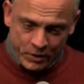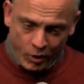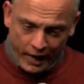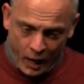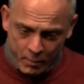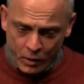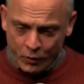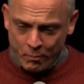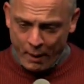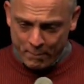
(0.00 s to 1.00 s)
or to help me
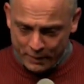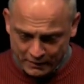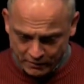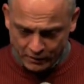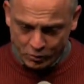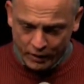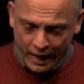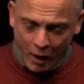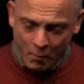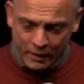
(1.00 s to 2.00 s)
with my business, or to
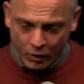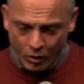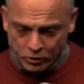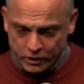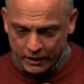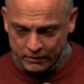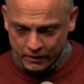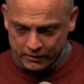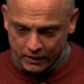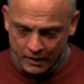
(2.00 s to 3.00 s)
help me, Lord
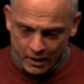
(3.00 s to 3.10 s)
Jesus,